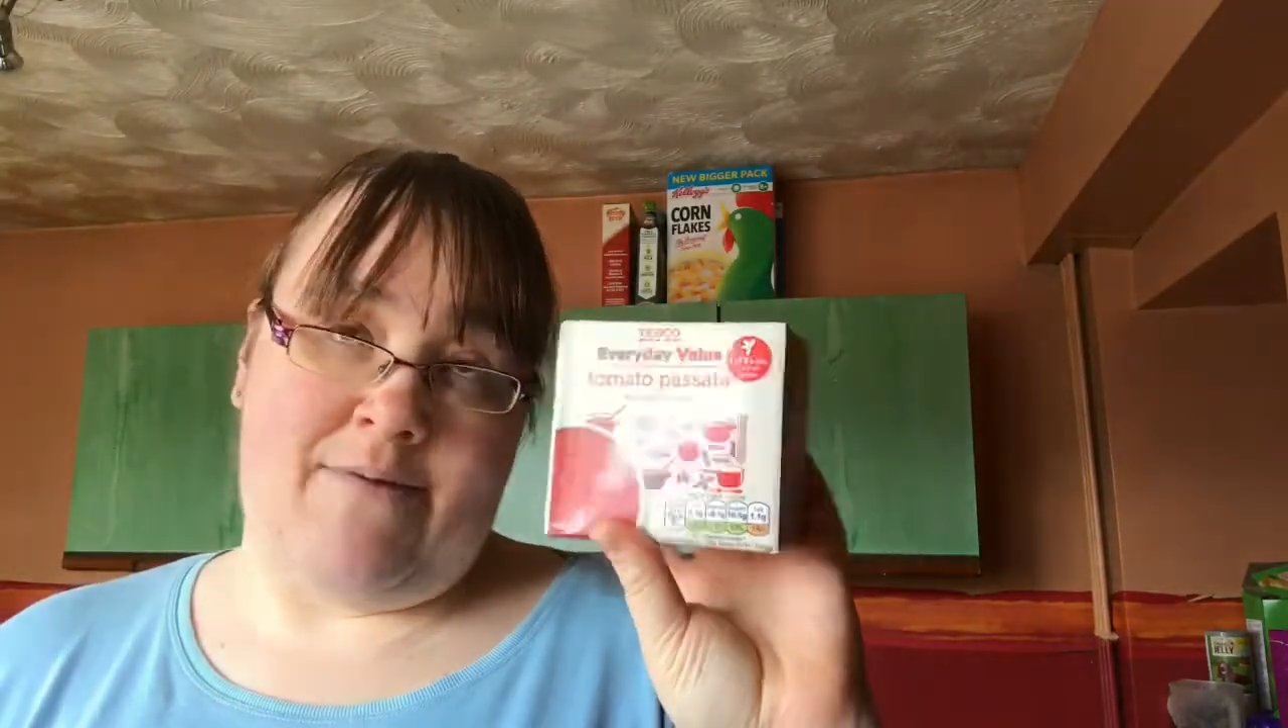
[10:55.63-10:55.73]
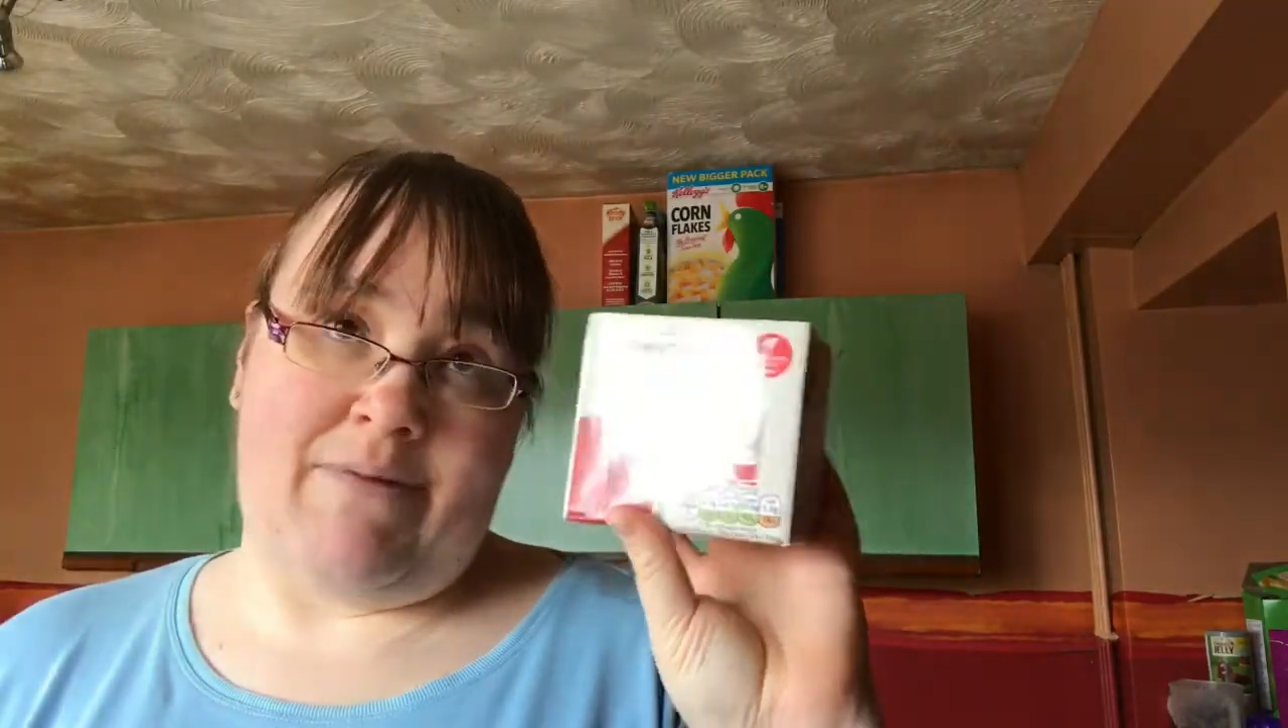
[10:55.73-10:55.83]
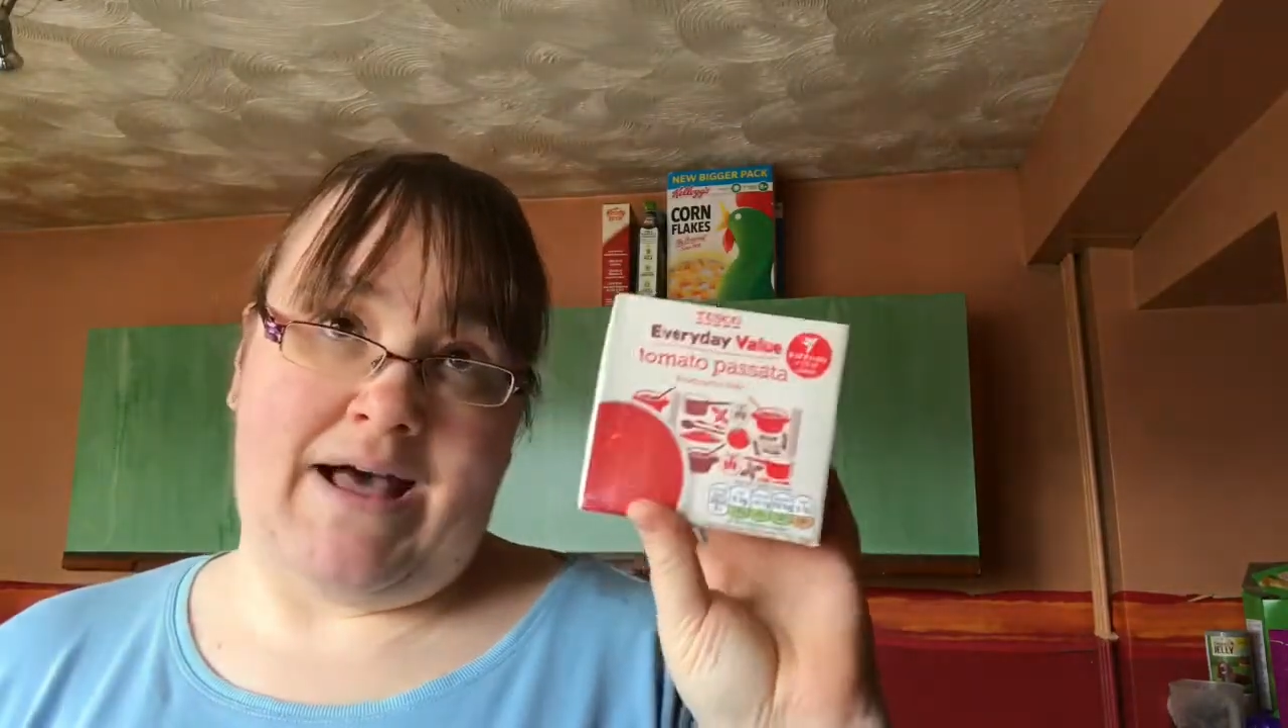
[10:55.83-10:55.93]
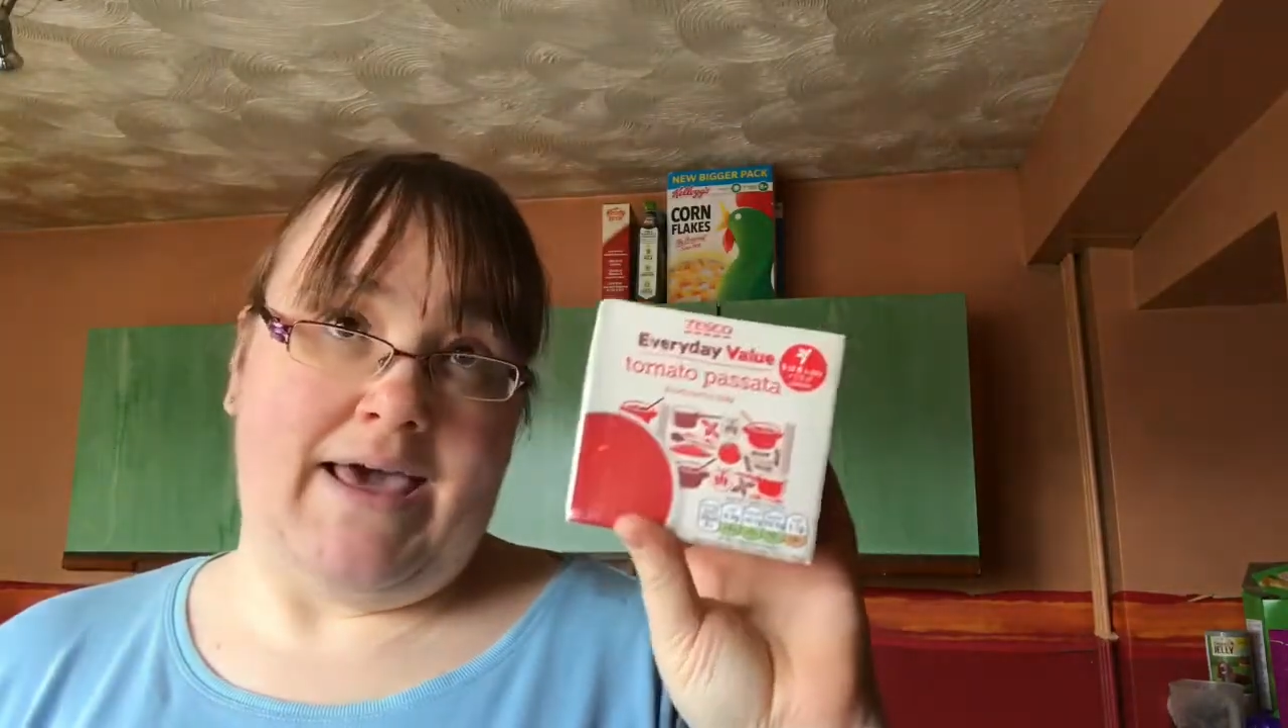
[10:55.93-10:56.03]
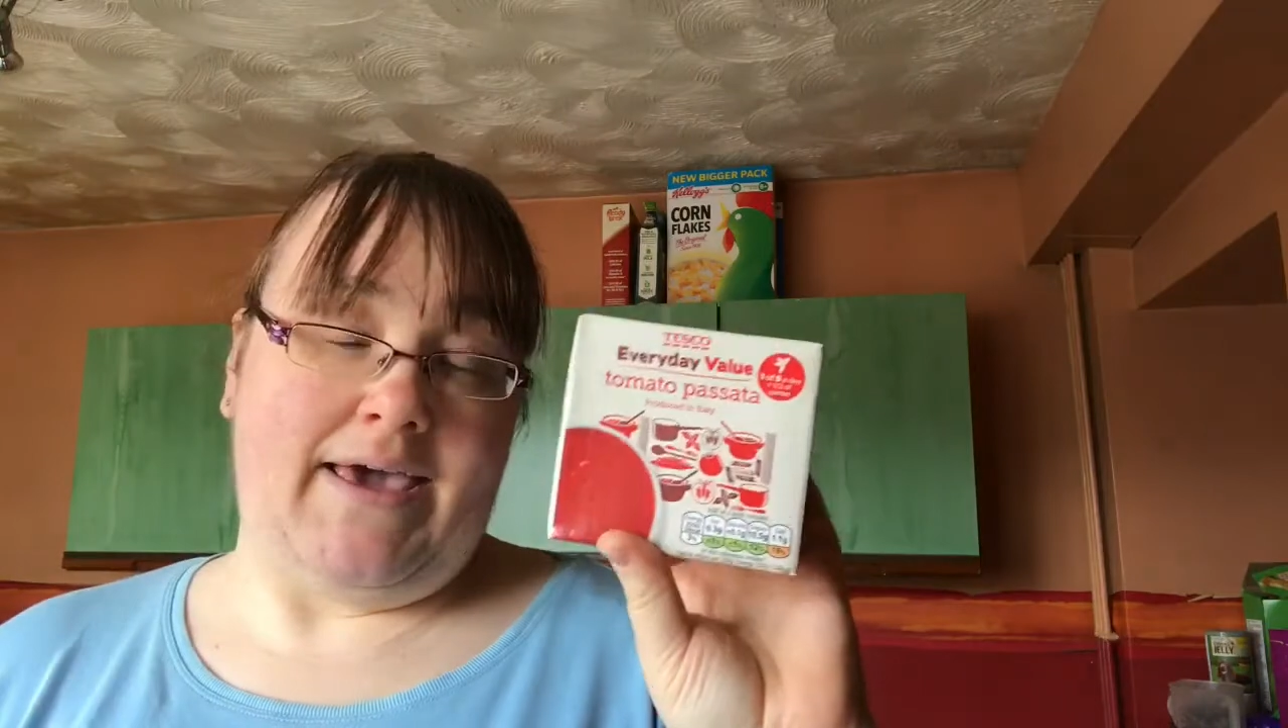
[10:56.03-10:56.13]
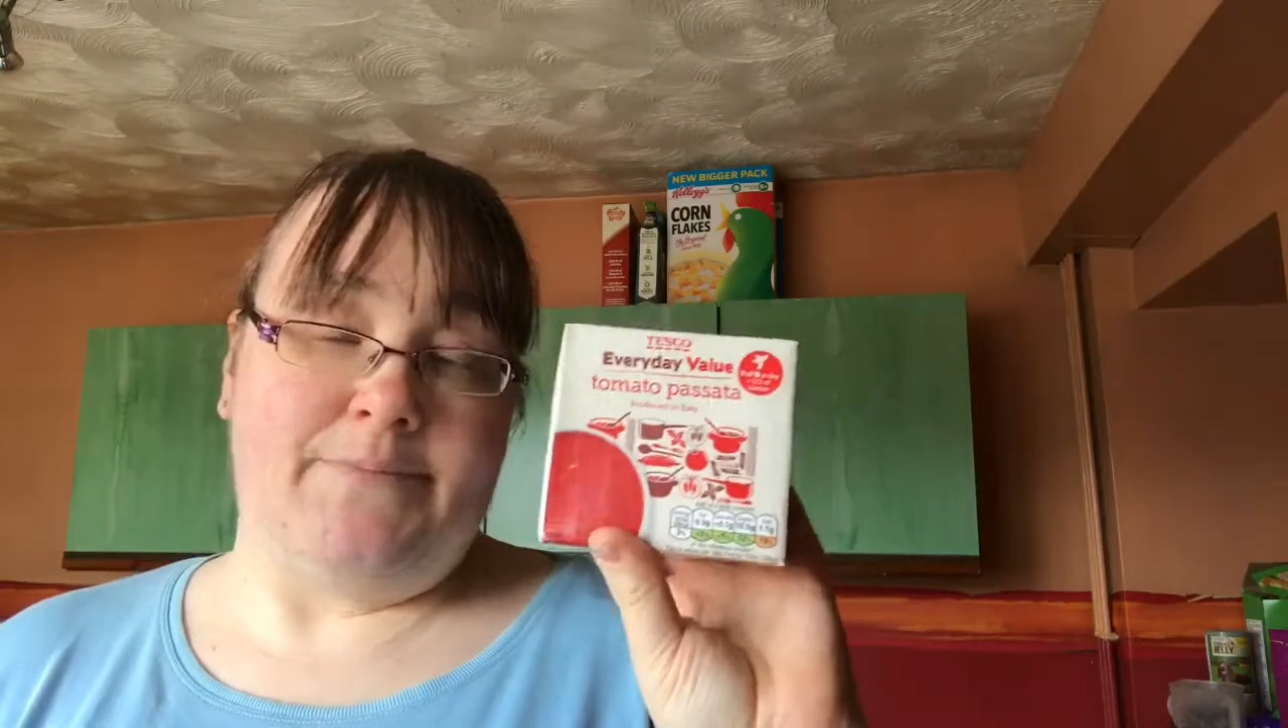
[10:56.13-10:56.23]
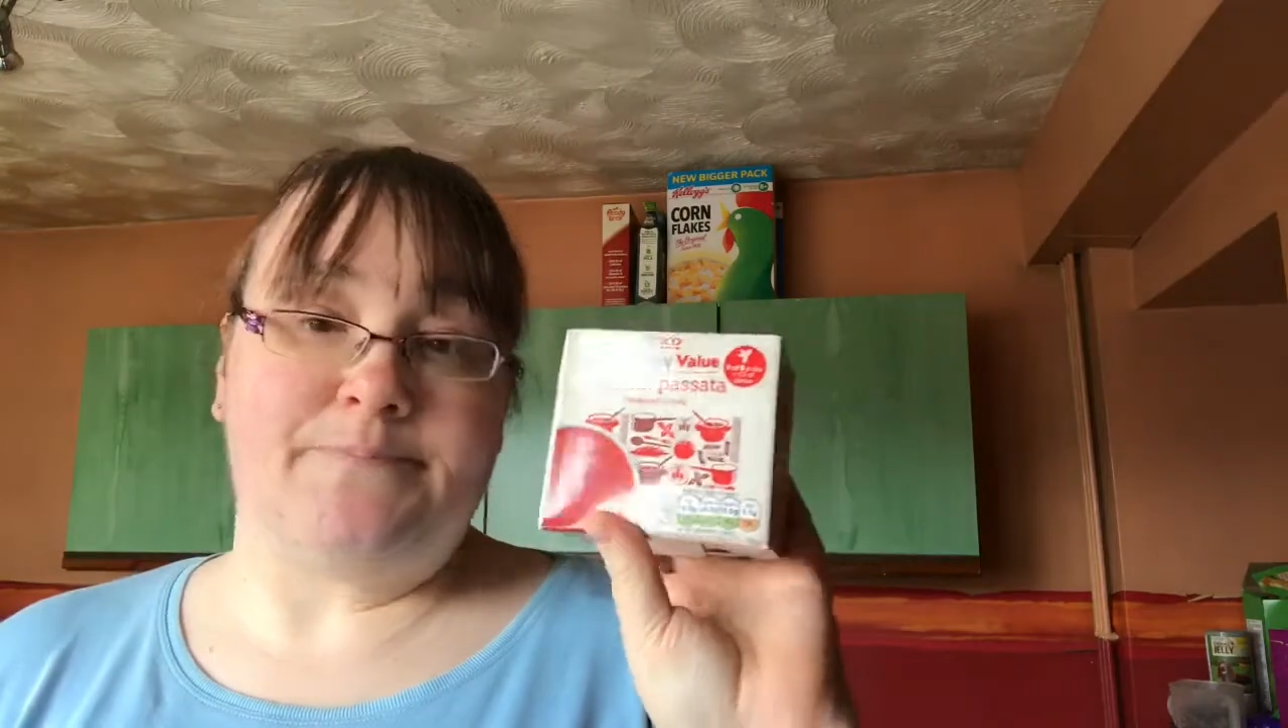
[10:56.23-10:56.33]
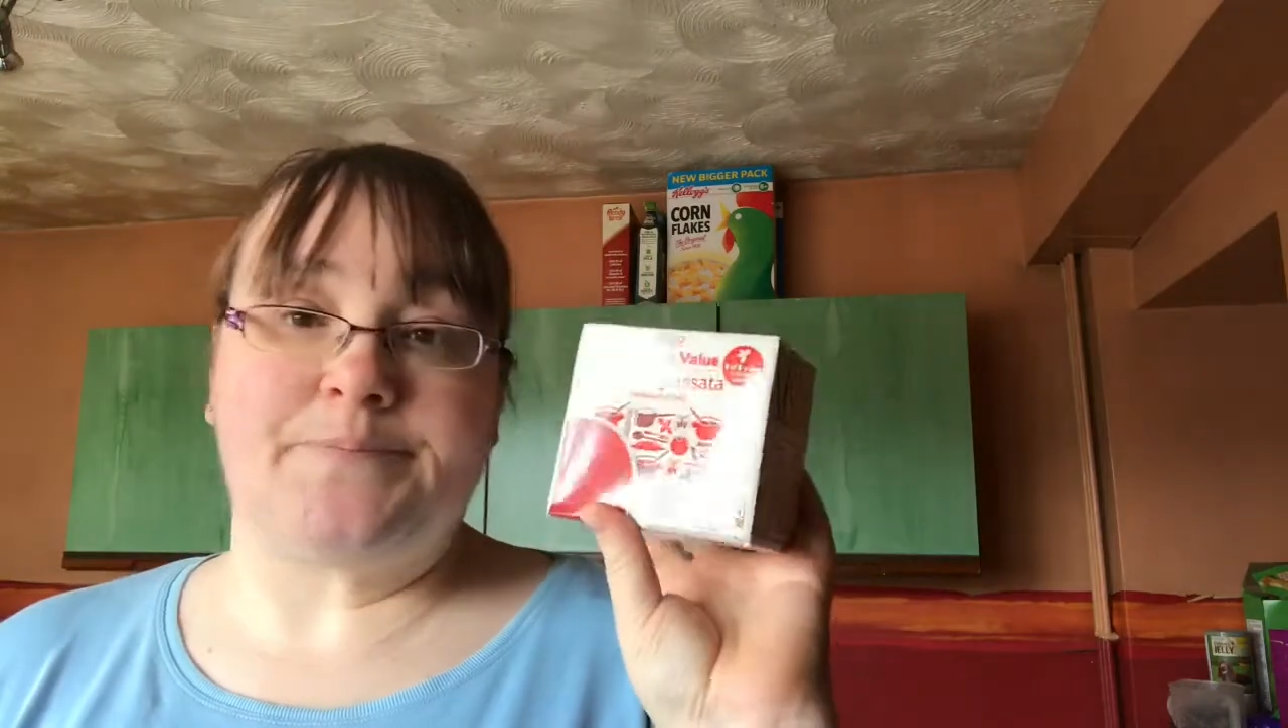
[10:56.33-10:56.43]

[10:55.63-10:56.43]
my